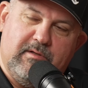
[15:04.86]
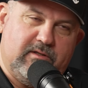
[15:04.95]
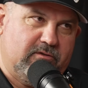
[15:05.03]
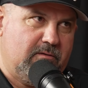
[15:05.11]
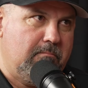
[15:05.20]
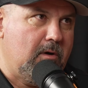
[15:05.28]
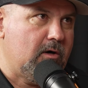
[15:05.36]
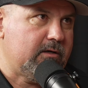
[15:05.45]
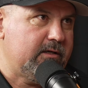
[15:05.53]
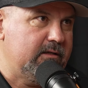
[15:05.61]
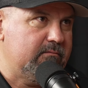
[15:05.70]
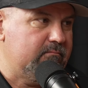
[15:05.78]
but there's a
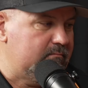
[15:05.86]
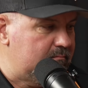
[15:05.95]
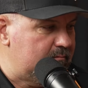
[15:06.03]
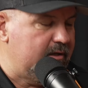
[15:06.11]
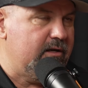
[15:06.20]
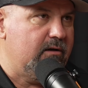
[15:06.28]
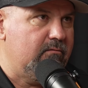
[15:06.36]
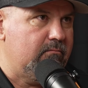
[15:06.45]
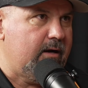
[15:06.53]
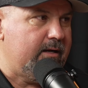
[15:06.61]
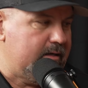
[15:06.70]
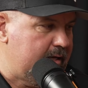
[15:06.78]
market, you know,
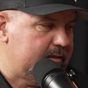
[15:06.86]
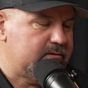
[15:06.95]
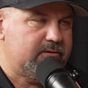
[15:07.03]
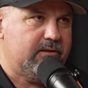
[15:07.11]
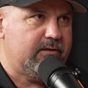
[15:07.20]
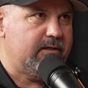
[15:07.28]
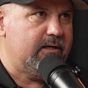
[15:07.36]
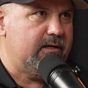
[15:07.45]
right next to you,